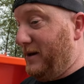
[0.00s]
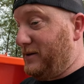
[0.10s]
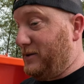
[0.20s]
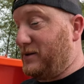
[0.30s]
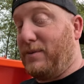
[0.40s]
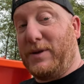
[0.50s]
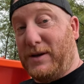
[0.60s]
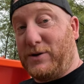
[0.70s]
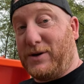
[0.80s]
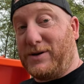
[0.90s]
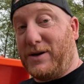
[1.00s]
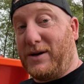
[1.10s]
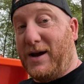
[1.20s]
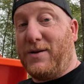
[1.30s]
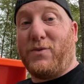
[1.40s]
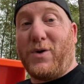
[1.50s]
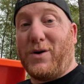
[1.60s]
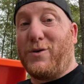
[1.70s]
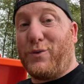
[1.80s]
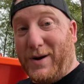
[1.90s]
So some of the tricks online
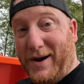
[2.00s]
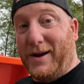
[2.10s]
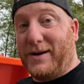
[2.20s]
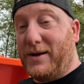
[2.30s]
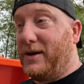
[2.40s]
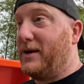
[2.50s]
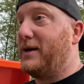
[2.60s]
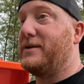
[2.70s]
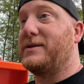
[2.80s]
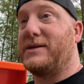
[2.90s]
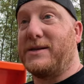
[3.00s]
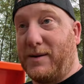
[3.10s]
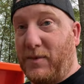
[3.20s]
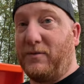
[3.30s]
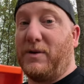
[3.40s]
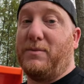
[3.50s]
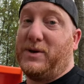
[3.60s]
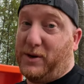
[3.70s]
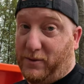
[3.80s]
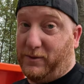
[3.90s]
work great. Some of them
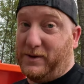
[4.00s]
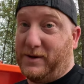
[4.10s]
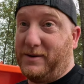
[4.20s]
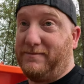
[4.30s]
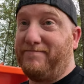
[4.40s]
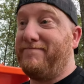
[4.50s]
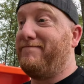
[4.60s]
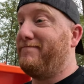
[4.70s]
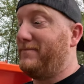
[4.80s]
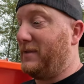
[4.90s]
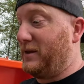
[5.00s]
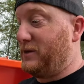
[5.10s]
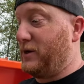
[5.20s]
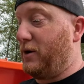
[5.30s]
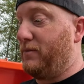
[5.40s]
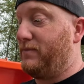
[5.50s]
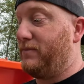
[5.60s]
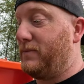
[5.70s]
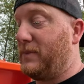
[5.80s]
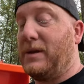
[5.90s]
don't. So
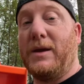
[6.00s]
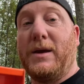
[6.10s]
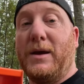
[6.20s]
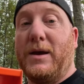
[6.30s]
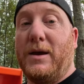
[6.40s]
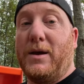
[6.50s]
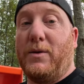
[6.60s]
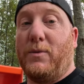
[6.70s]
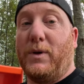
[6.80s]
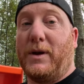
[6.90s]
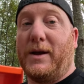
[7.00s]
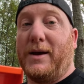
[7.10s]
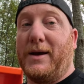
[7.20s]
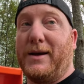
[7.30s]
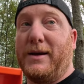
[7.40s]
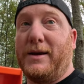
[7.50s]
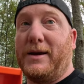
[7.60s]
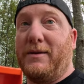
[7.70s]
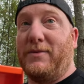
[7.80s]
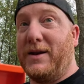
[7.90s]
we'll uh,
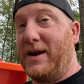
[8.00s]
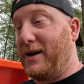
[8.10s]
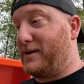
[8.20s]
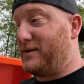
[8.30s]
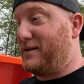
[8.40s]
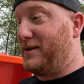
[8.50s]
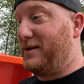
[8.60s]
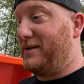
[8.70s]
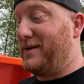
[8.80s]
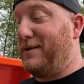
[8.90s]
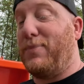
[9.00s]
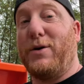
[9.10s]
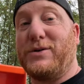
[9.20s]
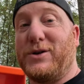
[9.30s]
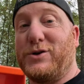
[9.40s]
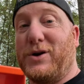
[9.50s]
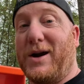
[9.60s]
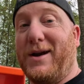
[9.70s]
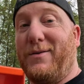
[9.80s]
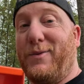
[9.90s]
give the next T-post a
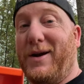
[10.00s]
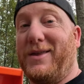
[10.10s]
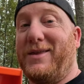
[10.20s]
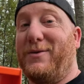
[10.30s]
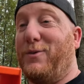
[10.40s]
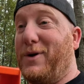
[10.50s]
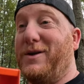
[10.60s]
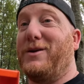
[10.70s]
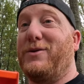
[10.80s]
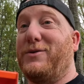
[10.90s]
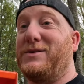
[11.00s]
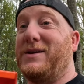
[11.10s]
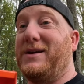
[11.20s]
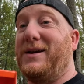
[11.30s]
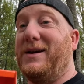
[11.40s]
try with one of those